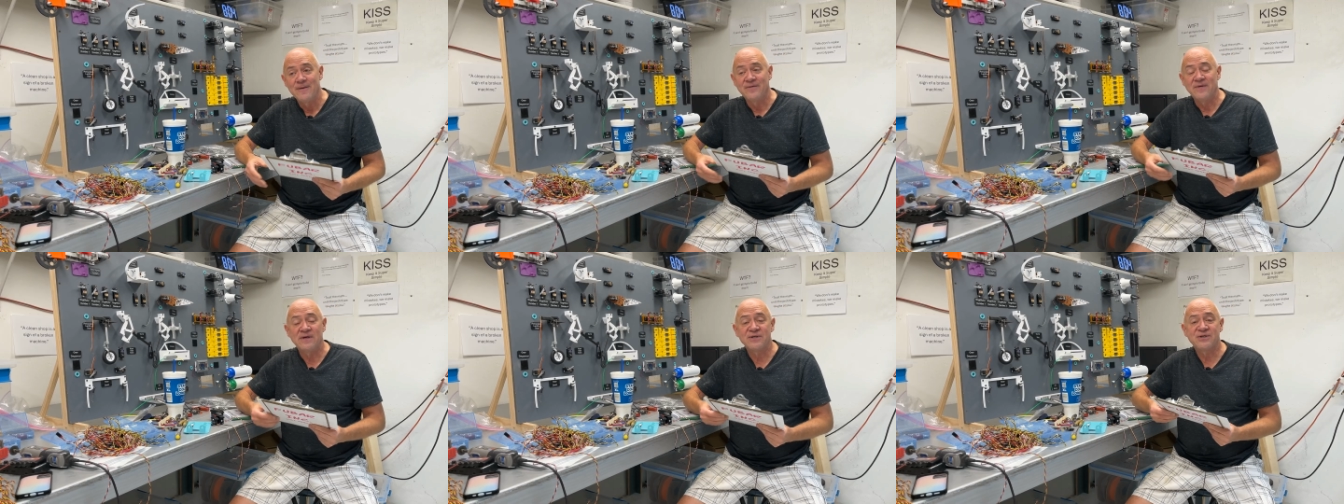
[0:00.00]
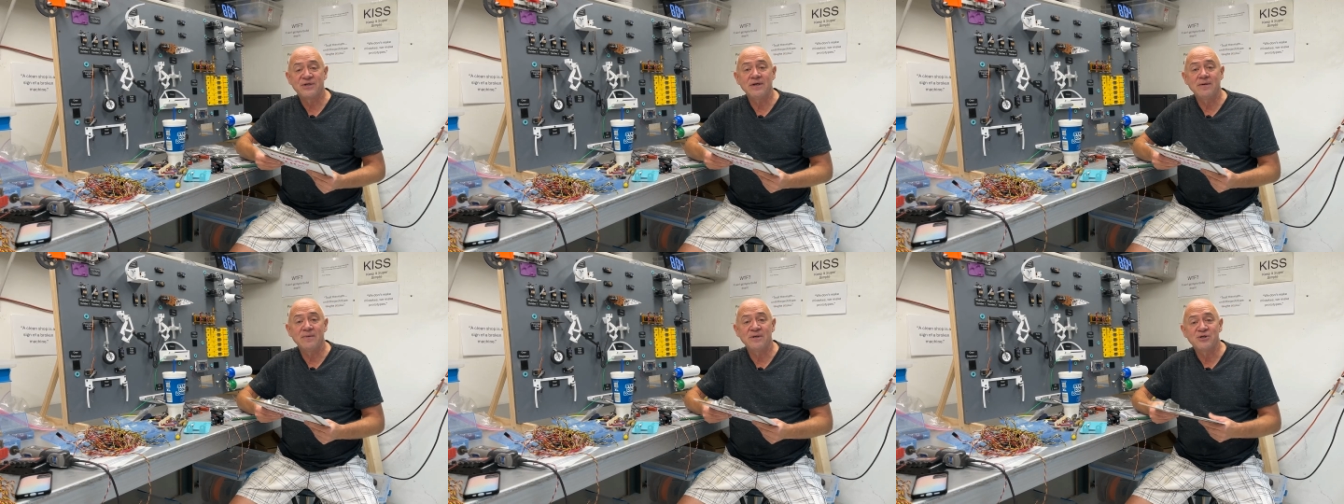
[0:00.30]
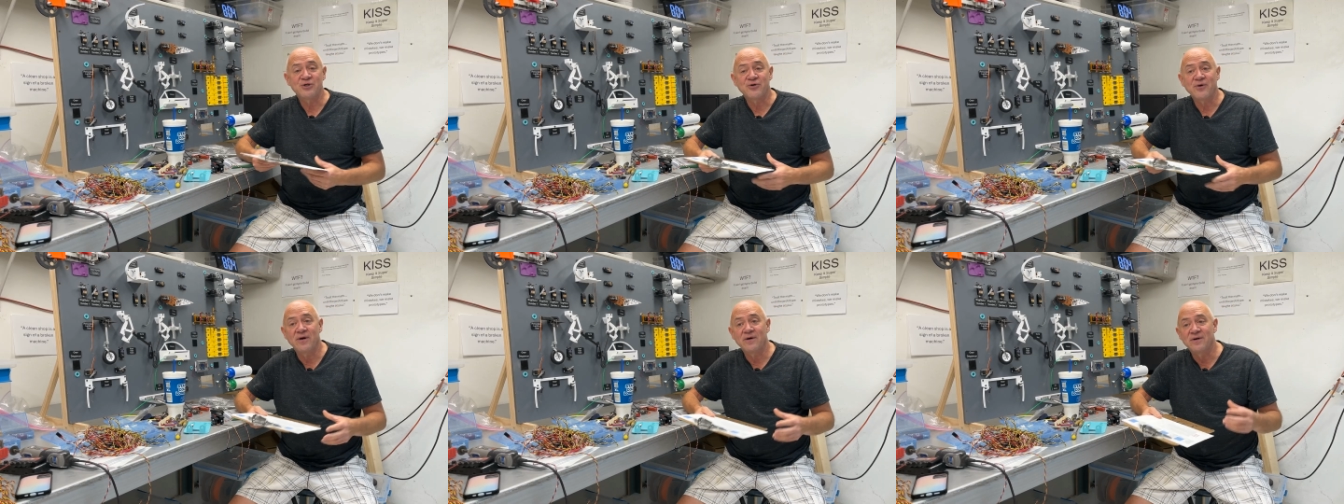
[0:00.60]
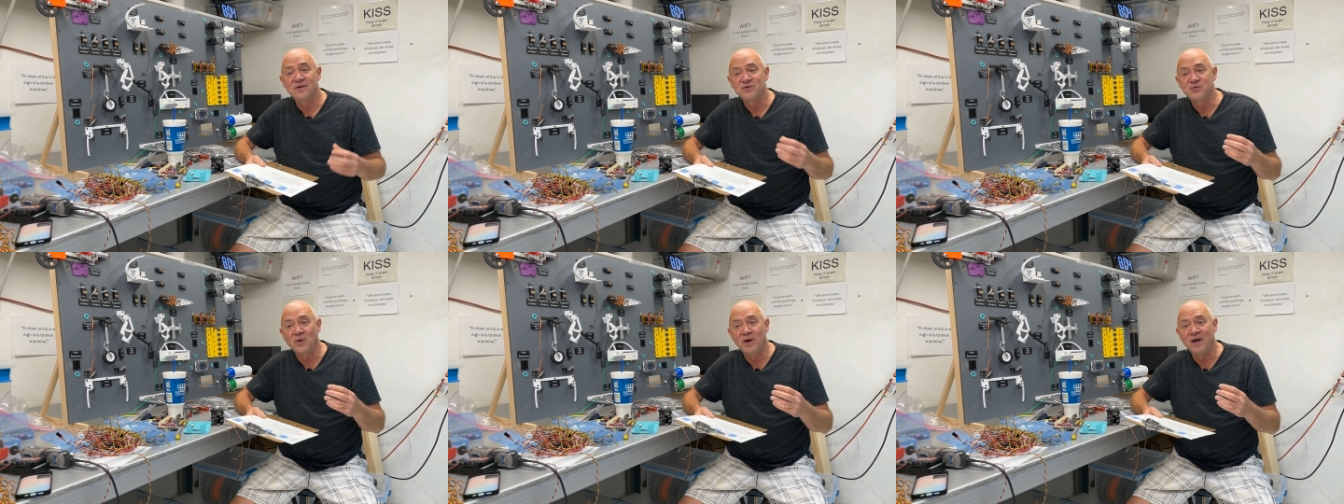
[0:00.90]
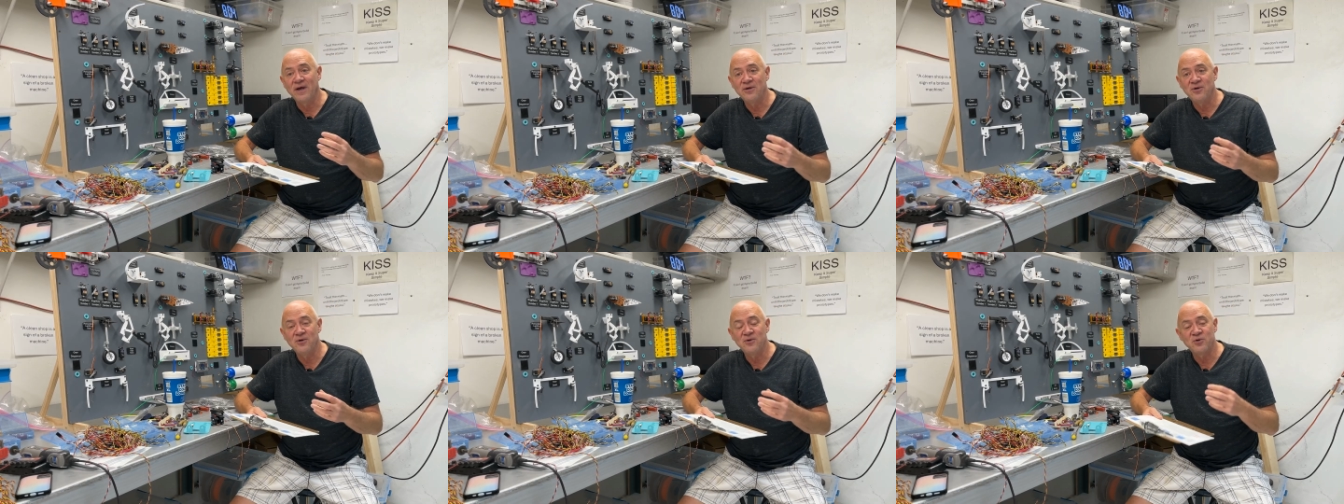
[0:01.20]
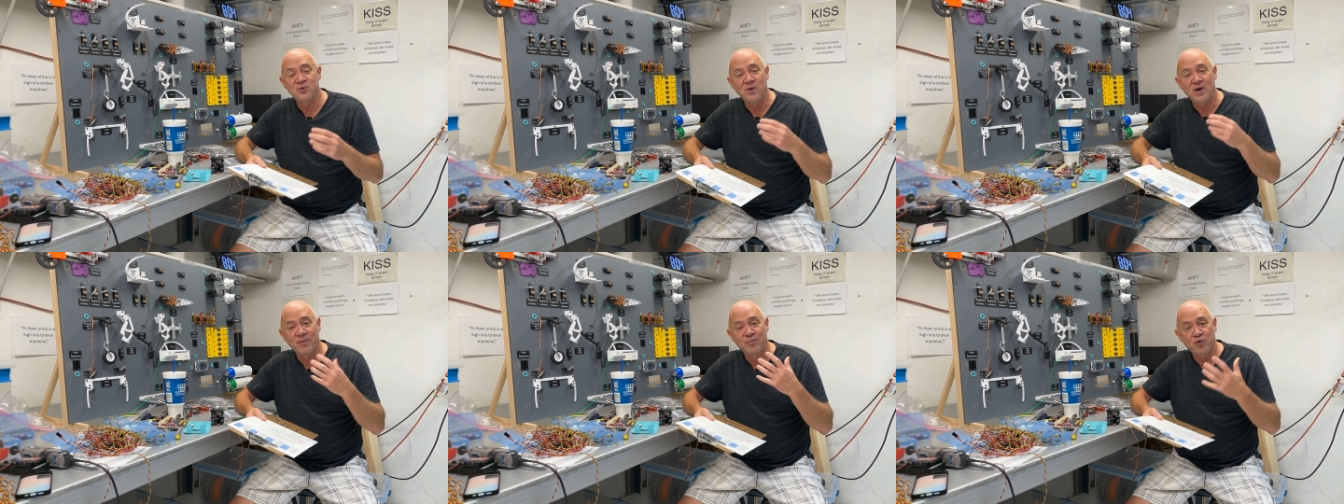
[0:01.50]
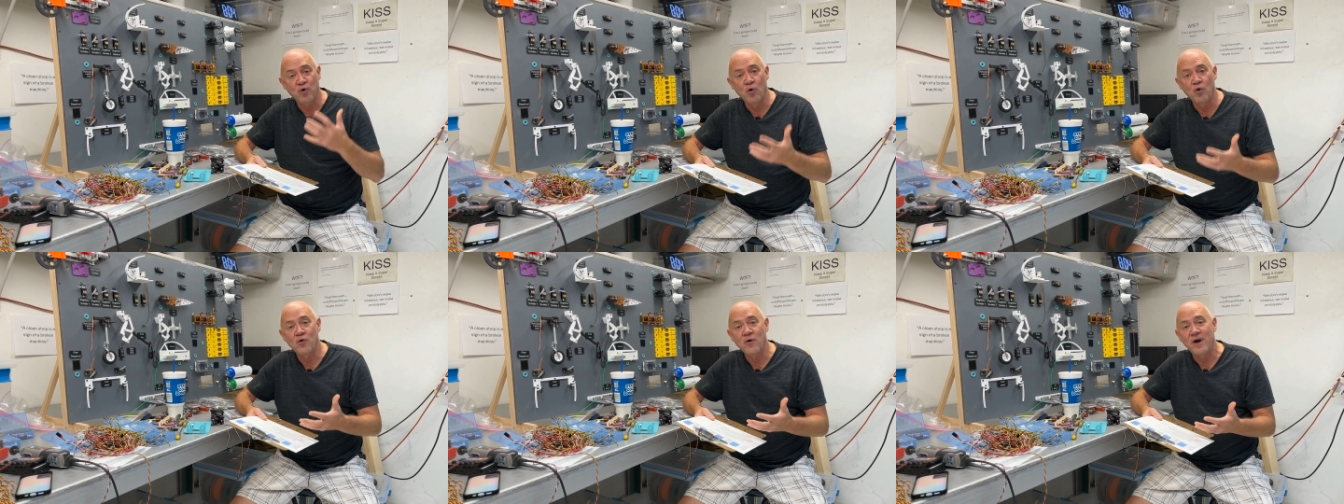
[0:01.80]
This demonstrator is what I use when I
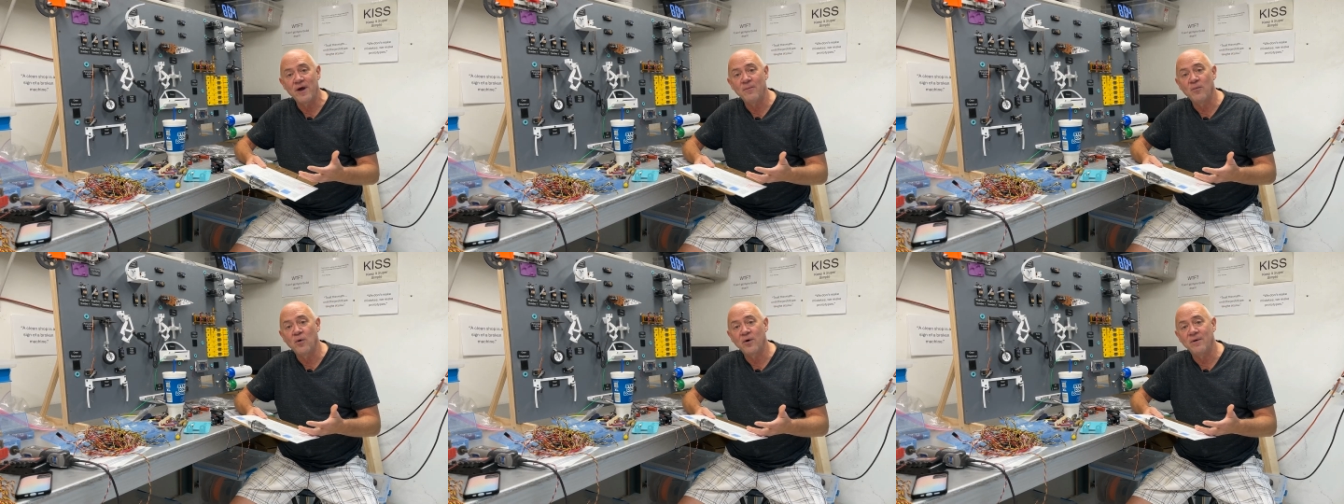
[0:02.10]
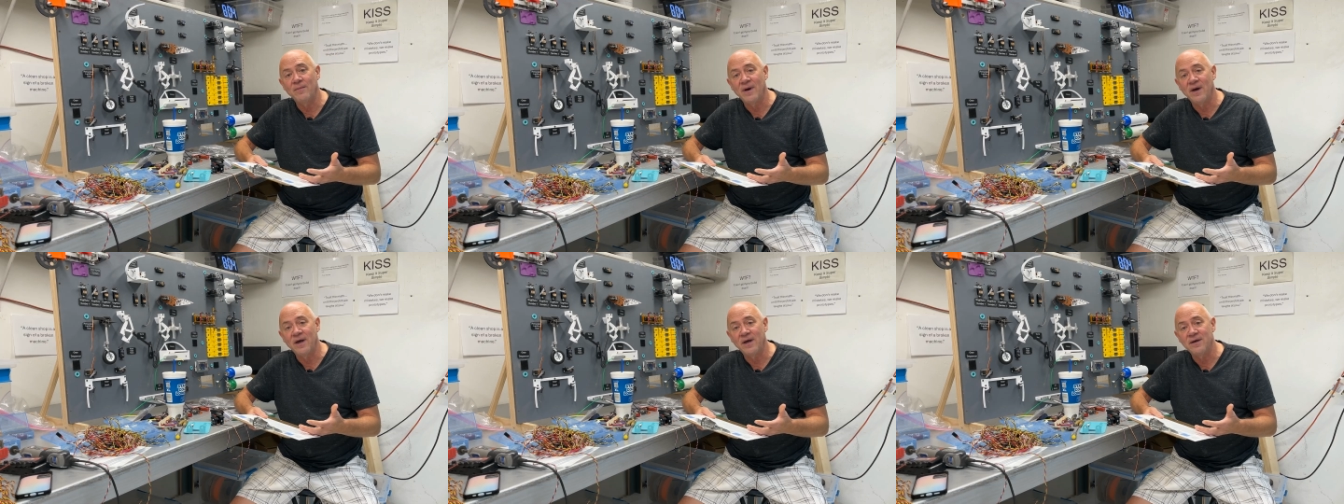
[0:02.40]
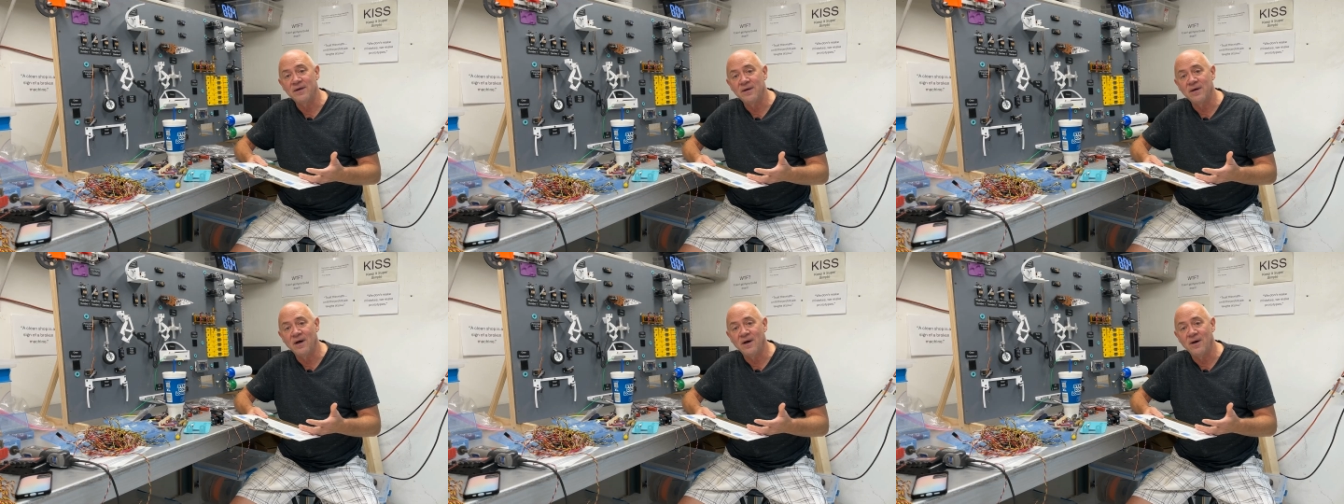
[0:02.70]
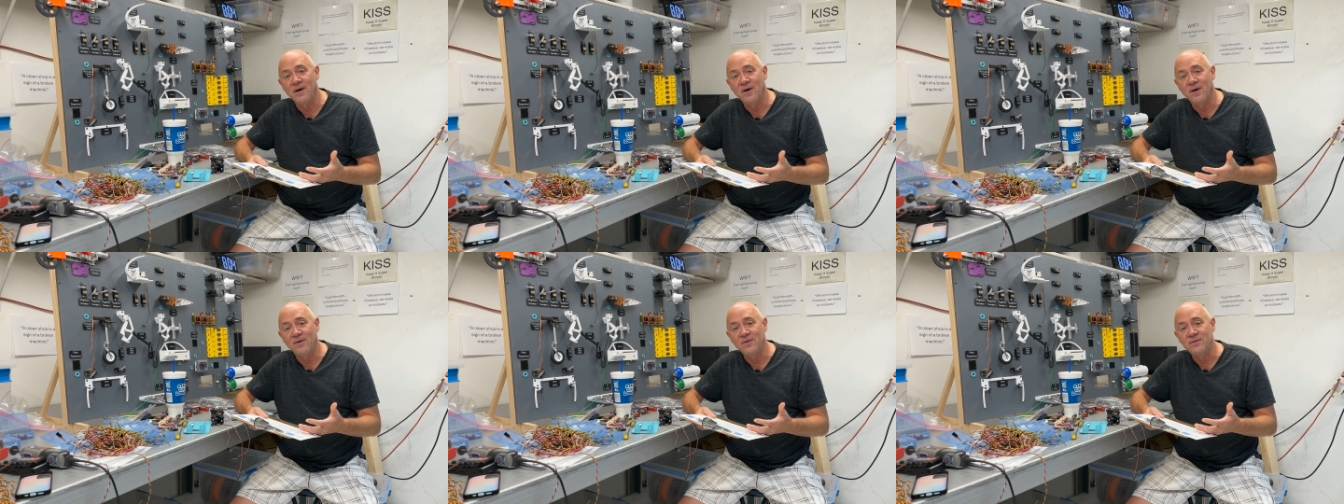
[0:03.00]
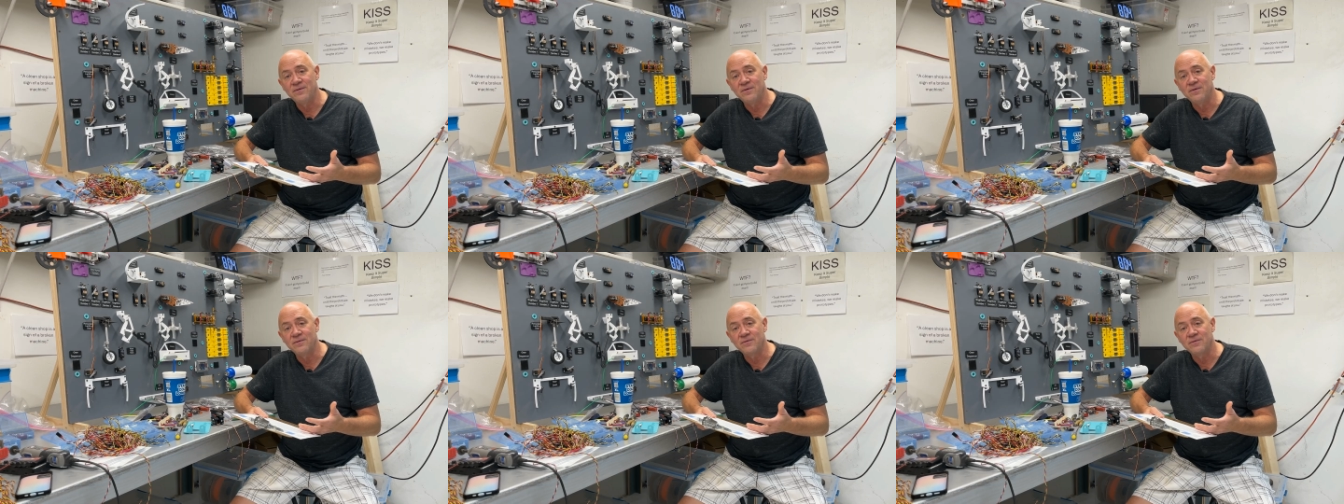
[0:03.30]
program one of my uh,